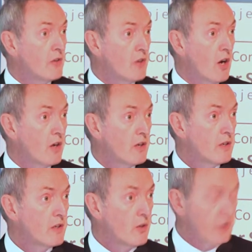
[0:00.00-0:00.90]
a dark
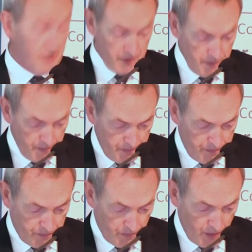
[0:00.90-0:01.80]
continent.
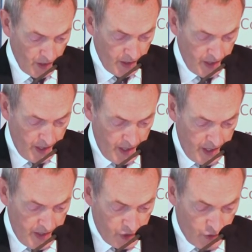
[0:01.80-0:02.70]

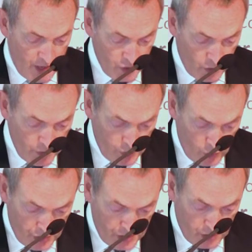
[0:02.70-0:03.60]
The strains on
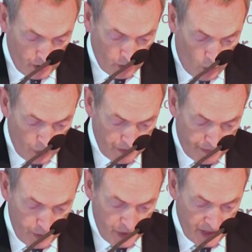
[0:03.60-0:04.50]
resources, on water,
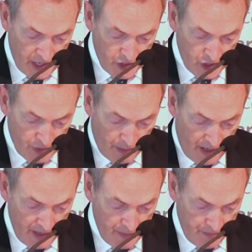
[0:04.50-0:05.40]
food, and energy
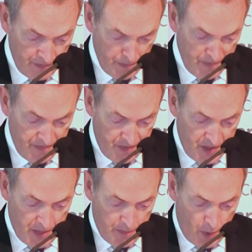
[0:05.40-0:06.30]
supply,
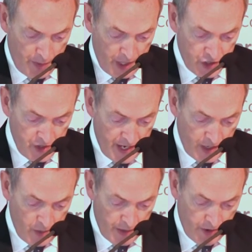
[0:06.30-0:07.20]
that population,
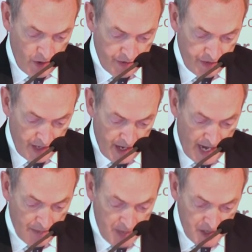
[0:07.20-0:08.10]
economic growth,
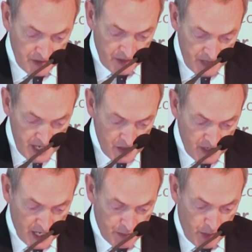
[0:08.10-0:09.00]
and meeting the needs
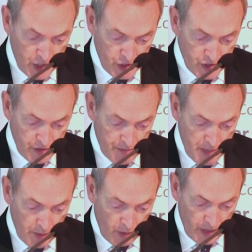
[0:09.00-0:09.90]
and aspirations of
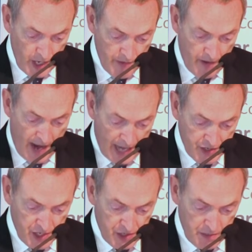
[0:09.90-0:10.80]
people for
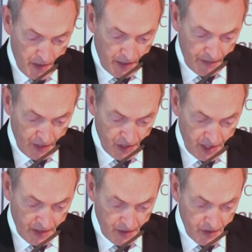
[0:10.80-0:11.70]
access to better living
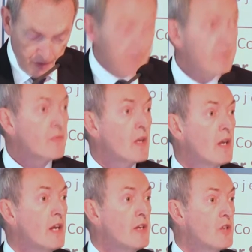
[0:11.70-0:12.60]
standards
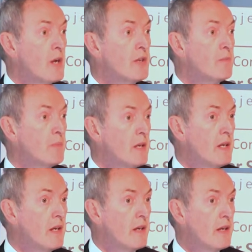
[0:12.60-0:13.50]
is going to
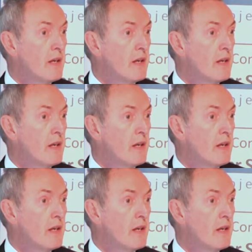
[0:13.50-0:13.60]
be